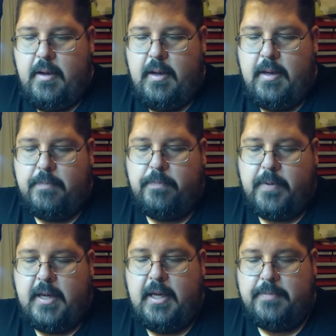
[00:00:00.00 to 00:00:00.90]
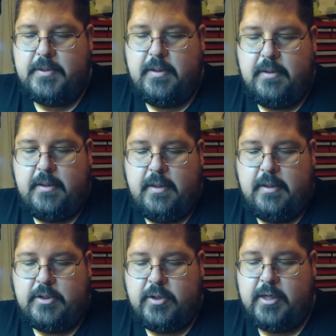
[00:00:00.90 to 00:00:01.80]
it keeps
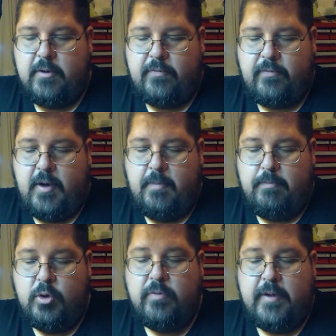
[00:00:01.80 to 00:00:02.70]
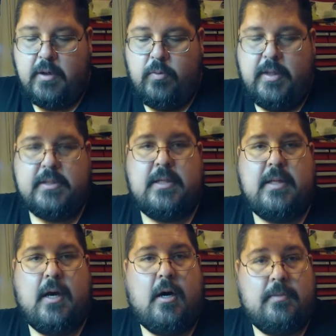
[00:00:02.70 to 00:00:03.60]
the trigger from moving when it's in
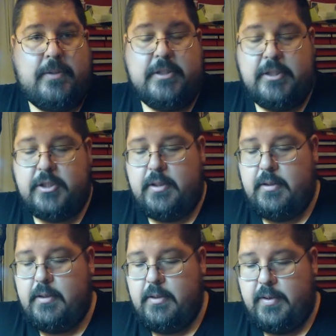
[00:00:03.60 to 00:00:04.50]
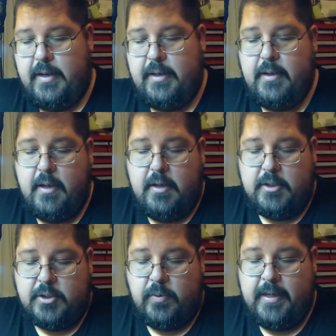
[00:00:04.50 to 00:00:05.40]
the on position. Okay,
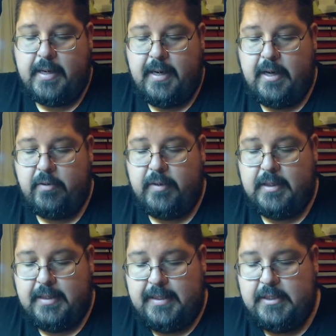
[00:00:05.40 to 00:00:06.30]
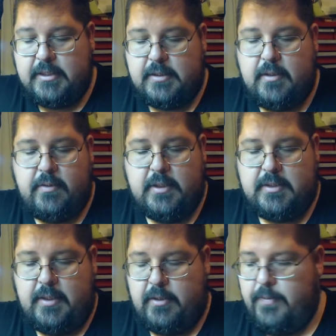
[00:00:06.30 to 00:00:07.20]
so it can't release the
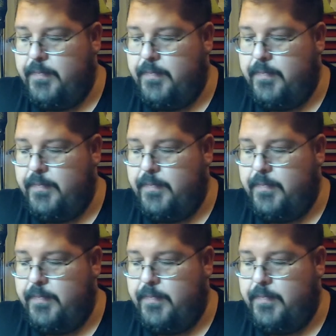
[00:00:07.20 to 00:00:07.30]
sear.